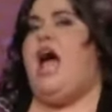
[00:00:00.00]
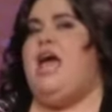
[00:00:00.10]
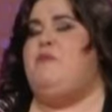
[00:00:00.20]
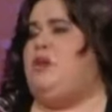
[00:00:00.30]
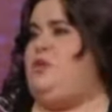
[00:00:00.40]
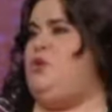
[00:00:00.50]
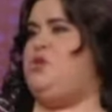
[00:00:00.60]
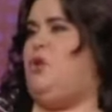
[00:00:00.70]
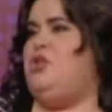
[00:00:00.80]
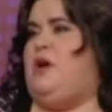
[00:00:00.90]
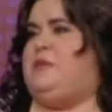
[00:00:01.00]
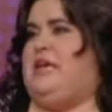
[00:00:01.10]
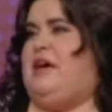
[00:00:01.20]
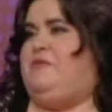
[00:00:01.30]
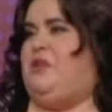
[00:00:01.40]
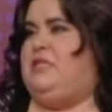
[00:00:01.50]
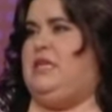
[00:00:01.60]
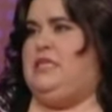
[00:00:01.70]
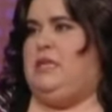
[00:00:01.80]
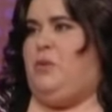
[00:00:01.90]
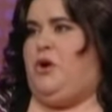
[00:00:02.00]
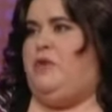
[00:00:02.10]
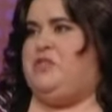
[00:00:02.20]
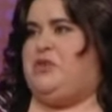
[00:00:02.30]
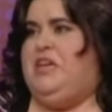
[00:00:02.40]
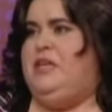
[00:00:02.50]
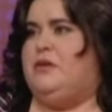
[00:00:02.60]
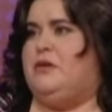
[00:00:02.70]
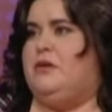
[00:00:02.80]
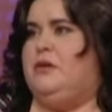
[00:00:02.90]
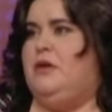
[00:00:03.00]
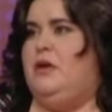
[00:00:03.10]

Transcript: I am. who told you I was a handful? Is it, is it word on the street? Or? That's